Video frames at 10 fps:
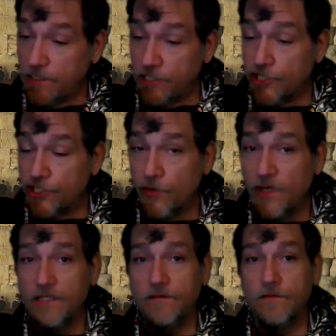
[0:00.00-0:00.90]

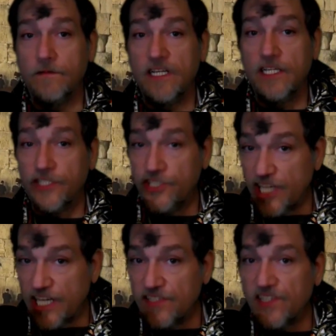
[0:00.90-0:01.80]
Yeshua,
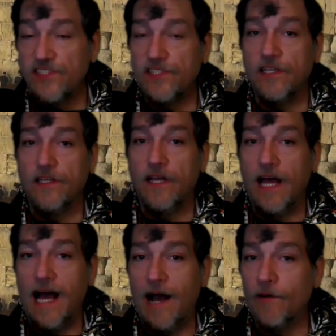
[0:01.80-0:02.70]
Jesus,
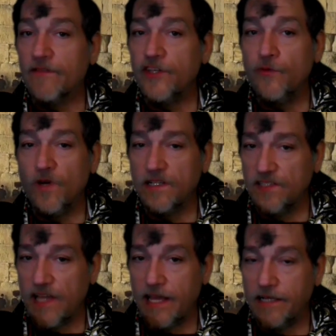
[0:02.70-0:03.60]
however you want to
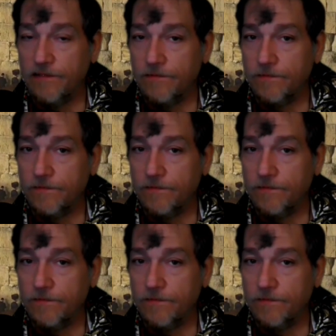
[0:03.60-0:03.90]
say it.